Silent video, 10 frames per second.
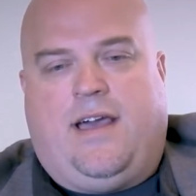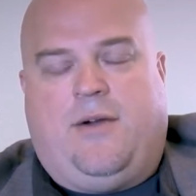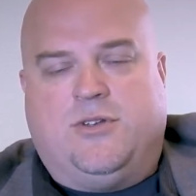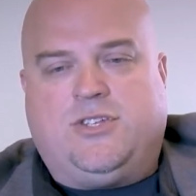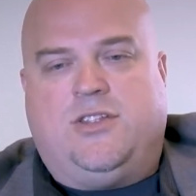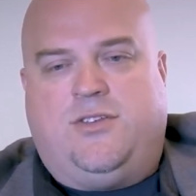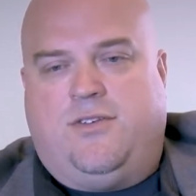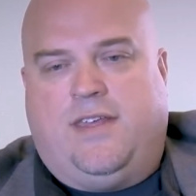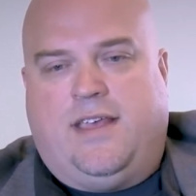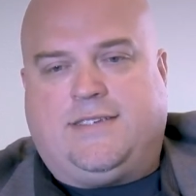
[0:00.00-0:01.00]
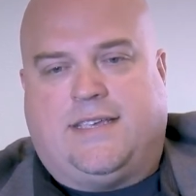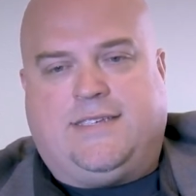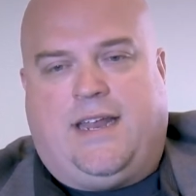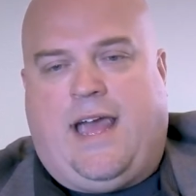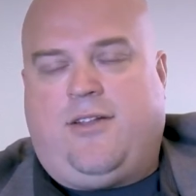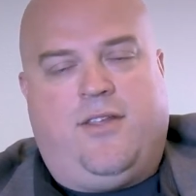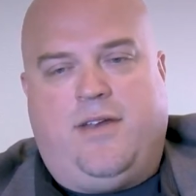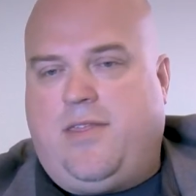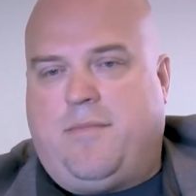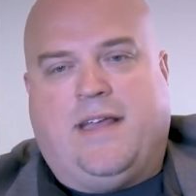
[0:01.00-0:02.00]
I want you to do this. I said, I don't know
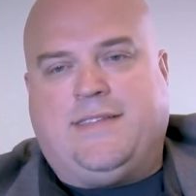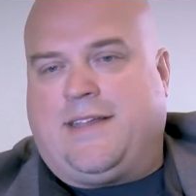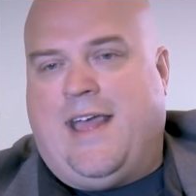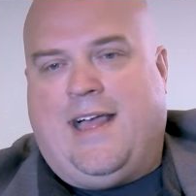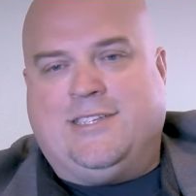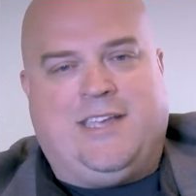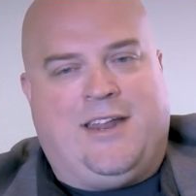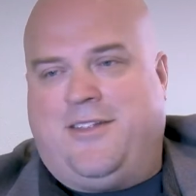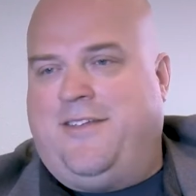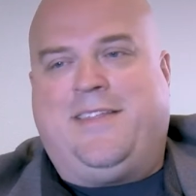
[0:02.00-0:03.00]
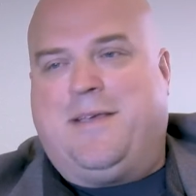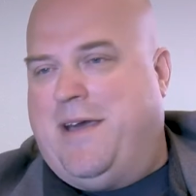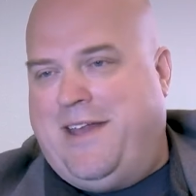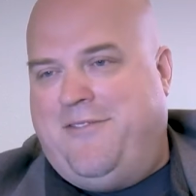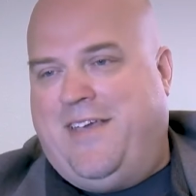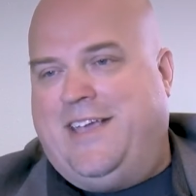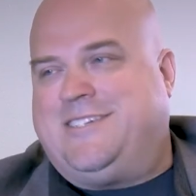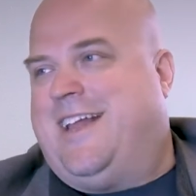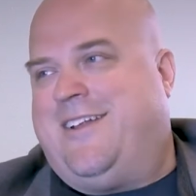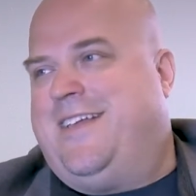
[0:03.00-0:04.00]
anything about technology. I don't know anything about
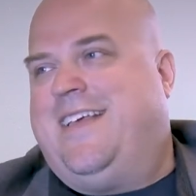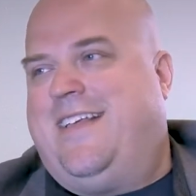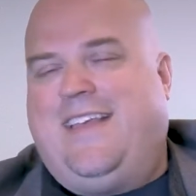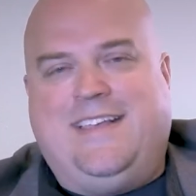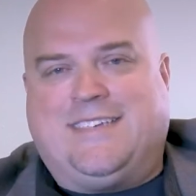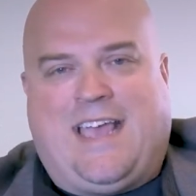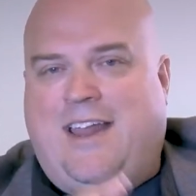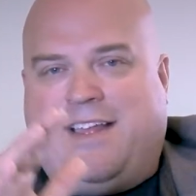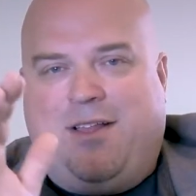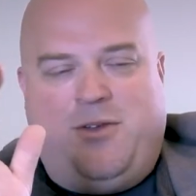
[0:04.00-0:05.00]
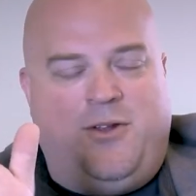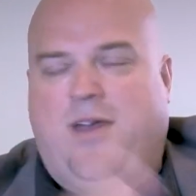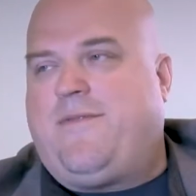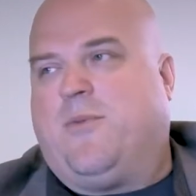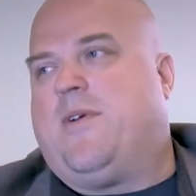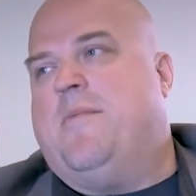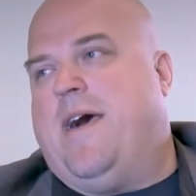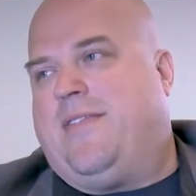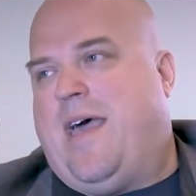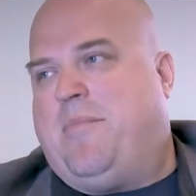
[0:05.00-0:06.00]
innovation. I don't know. He's like, you don't have to worry
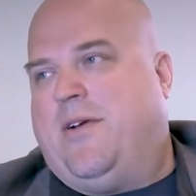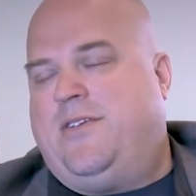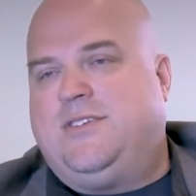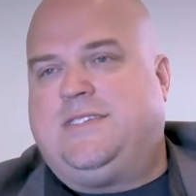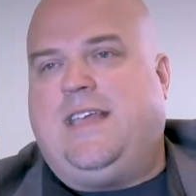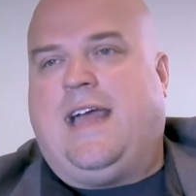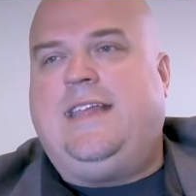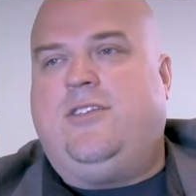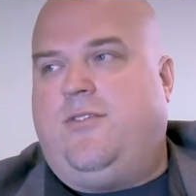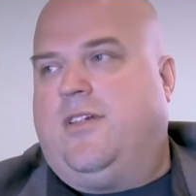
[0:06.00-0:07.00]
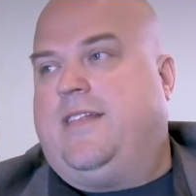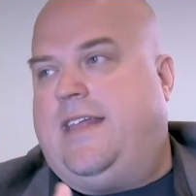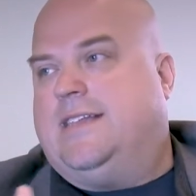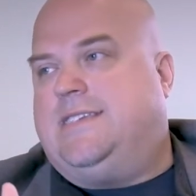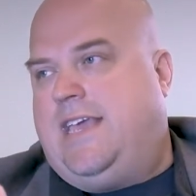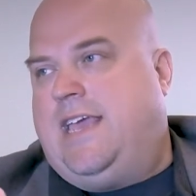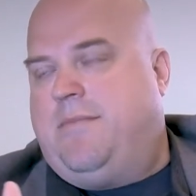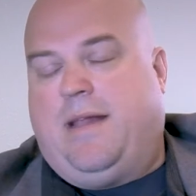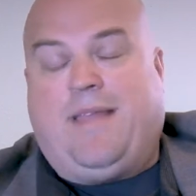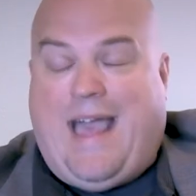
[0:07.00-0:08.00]
about that part. You just, need, I need you to lead a
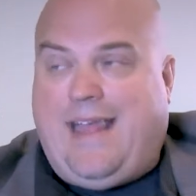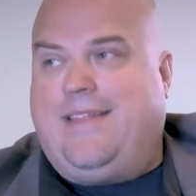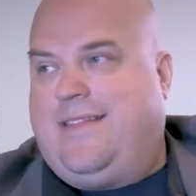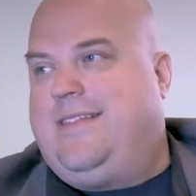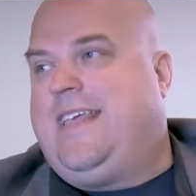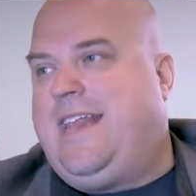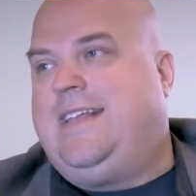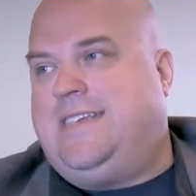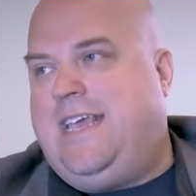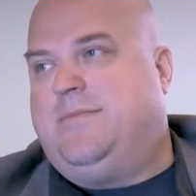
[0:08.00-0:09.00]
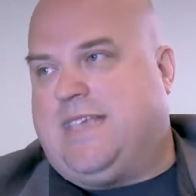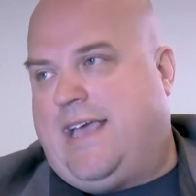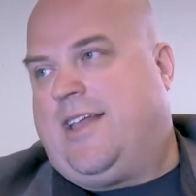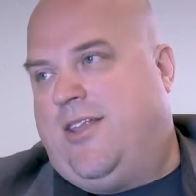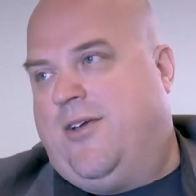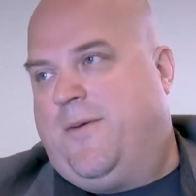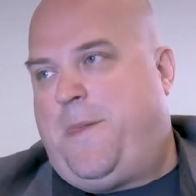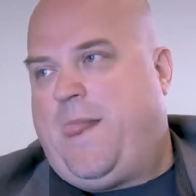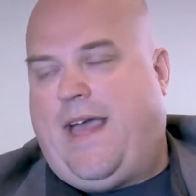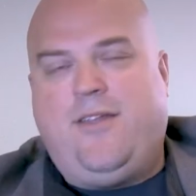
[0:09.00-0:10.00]
team. And I'm like, leading teams, I can do.
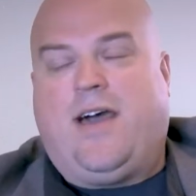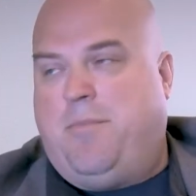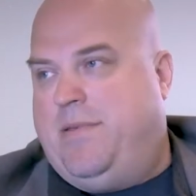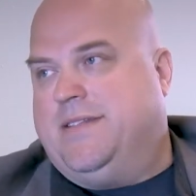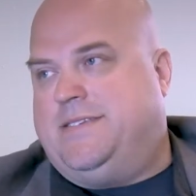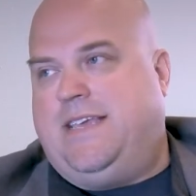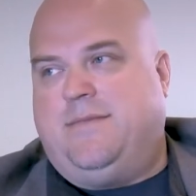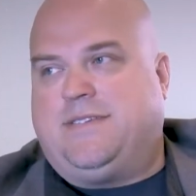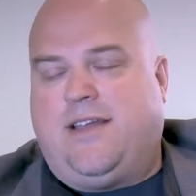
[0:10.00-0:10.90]
I know how to build teams.